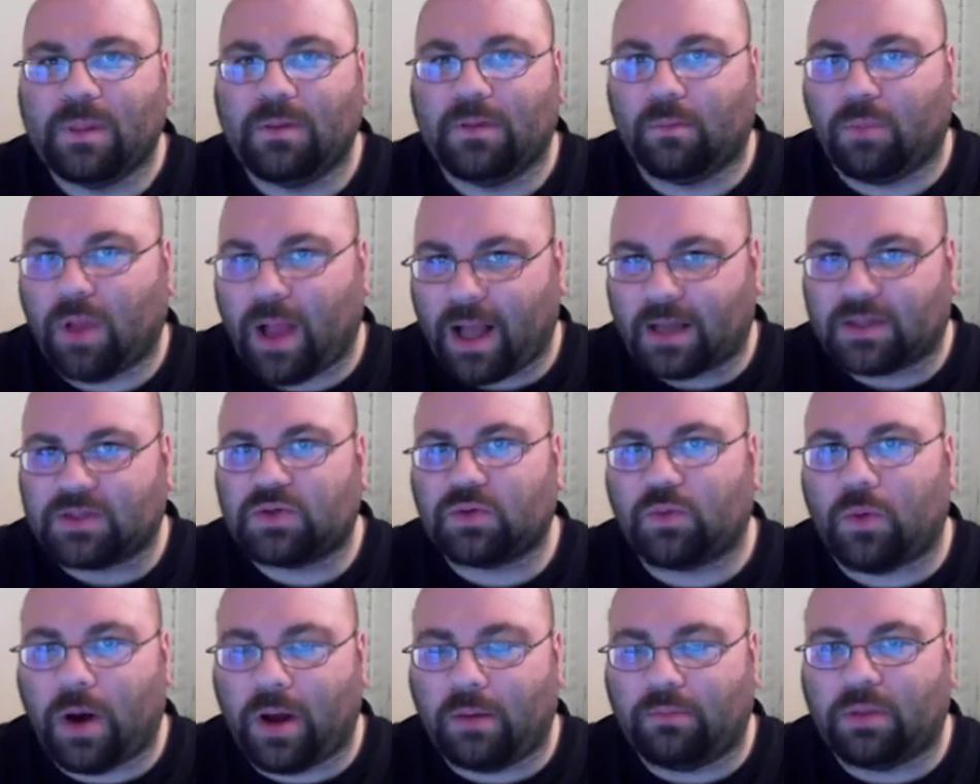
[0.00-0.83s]
the Black
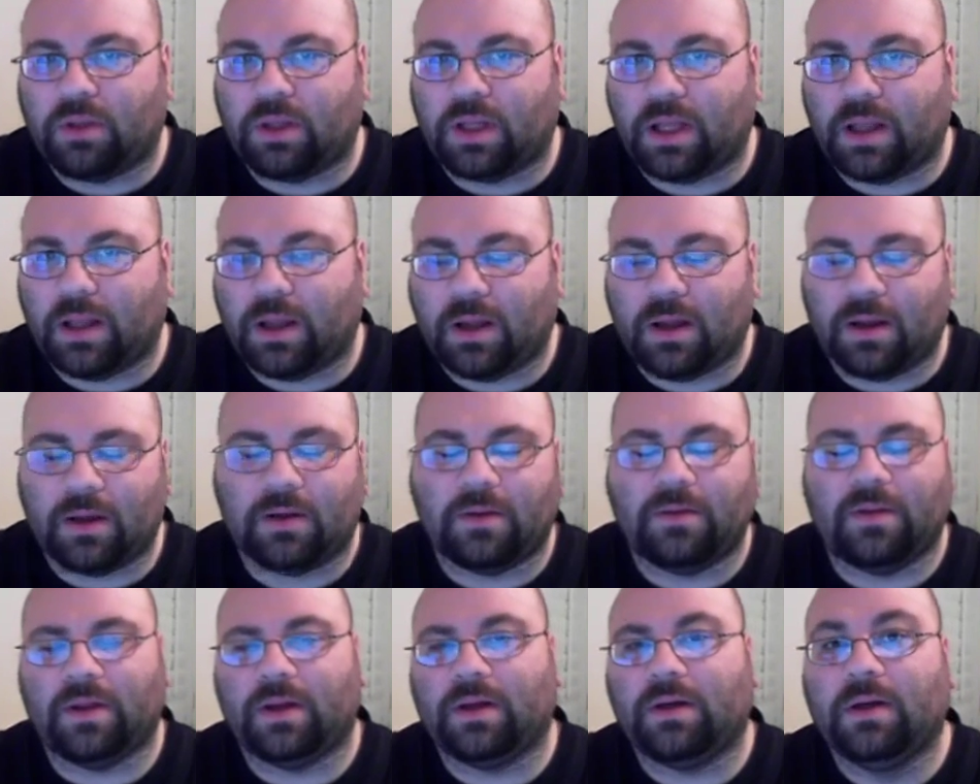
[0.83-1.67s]
Swan,
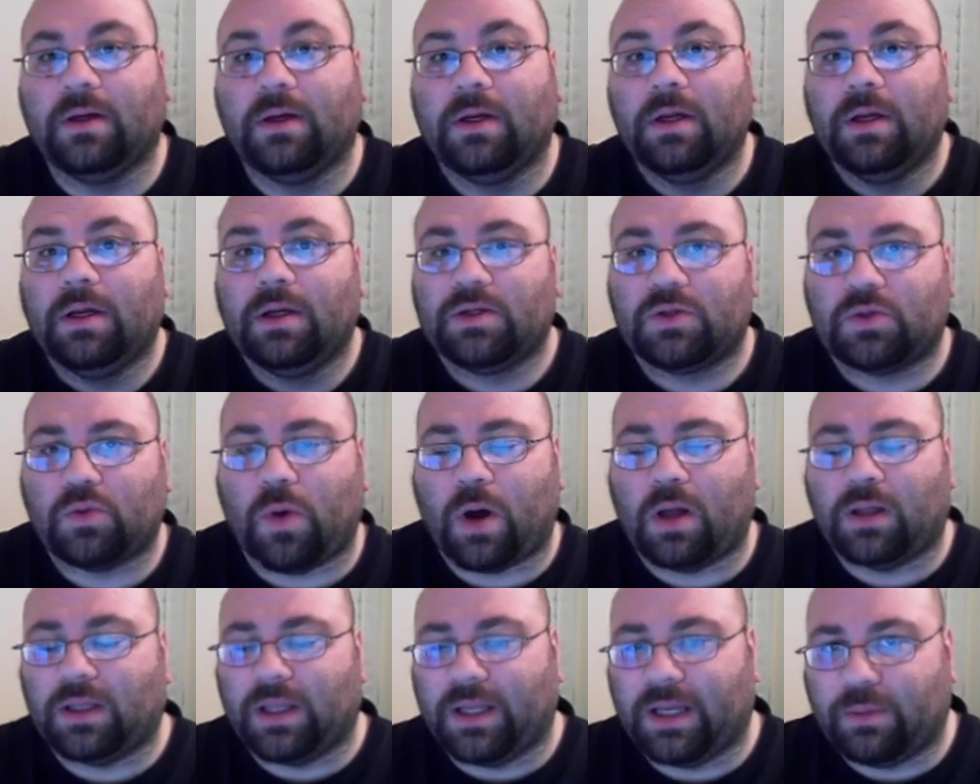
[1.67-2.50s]
the
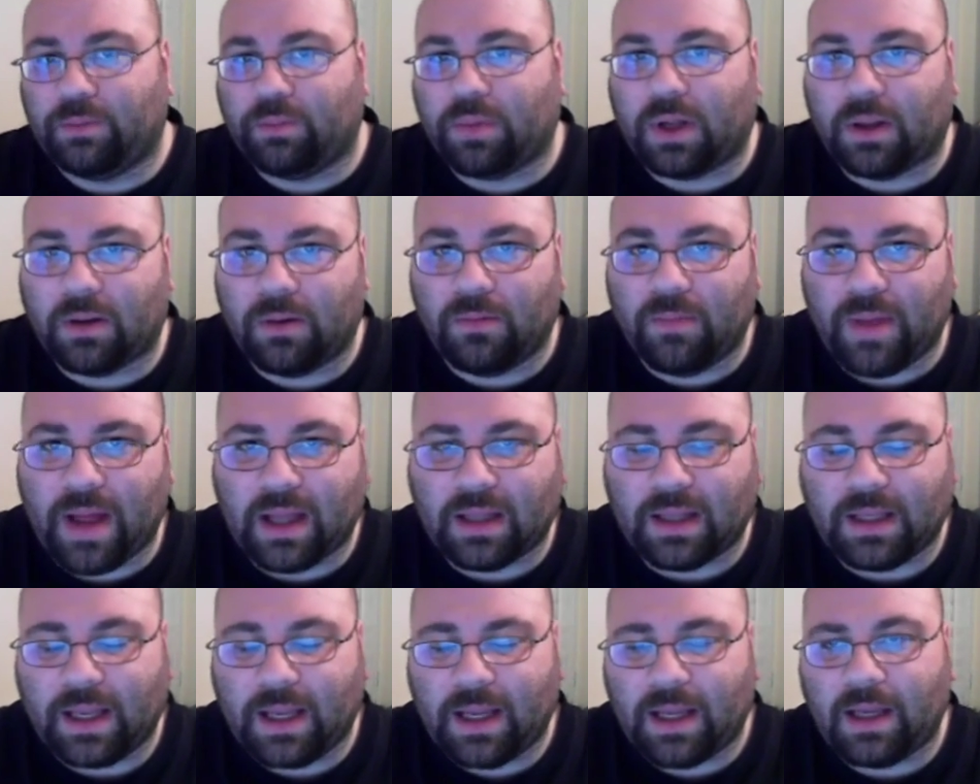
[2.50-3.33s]
Swan Lake
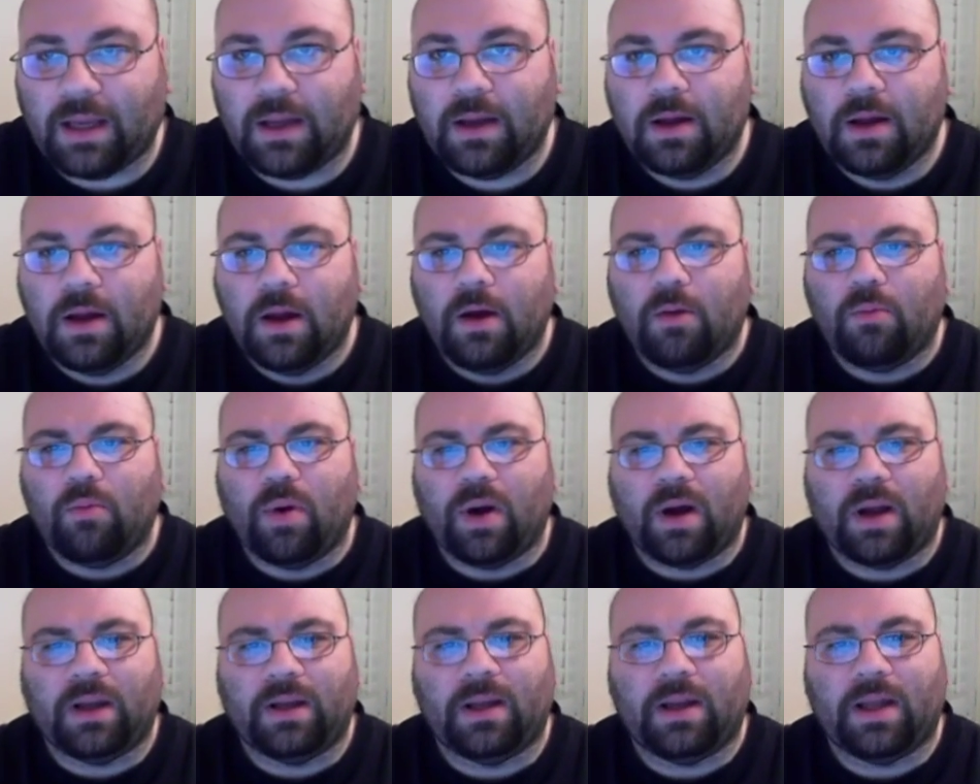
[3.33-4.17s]
Ballet,
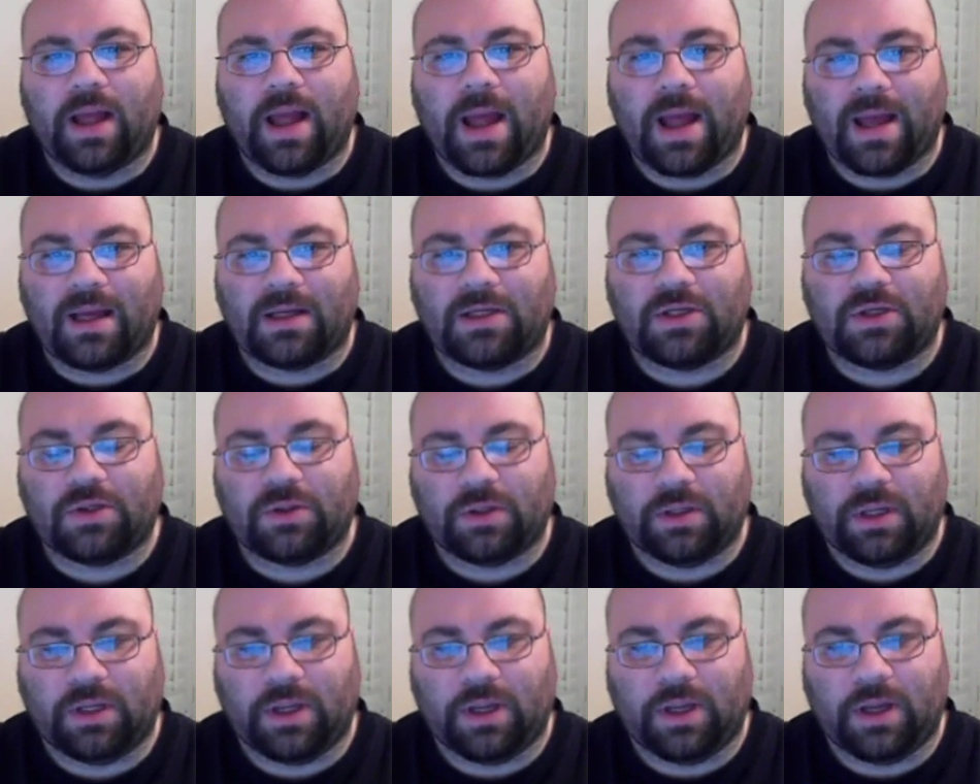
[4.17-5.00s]
but
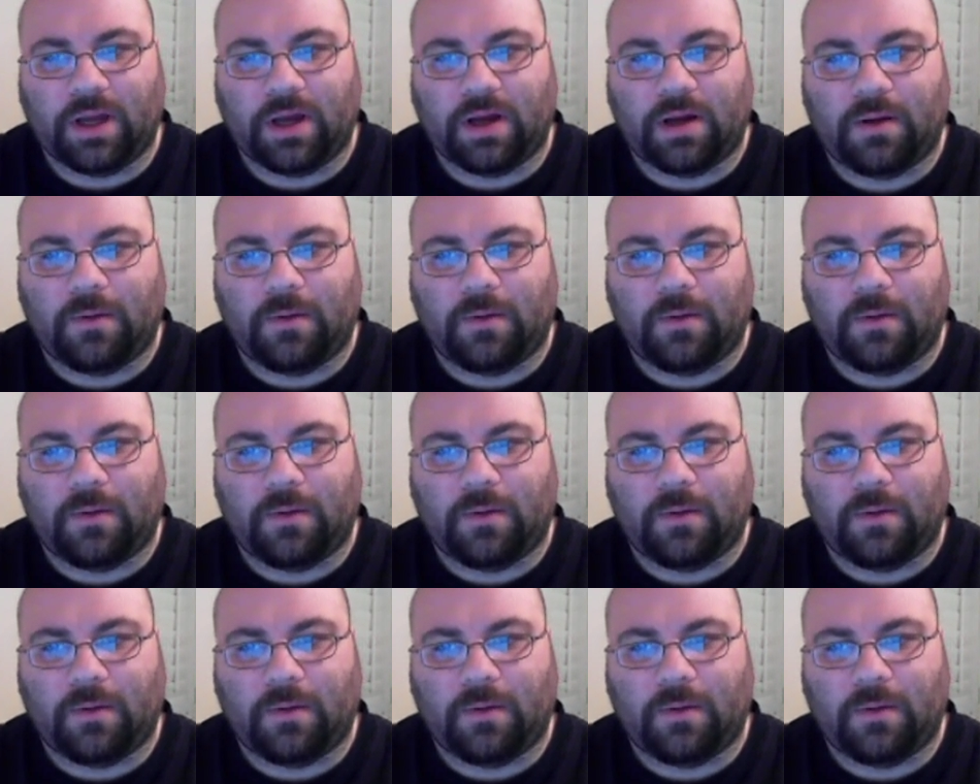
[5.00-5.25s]
actually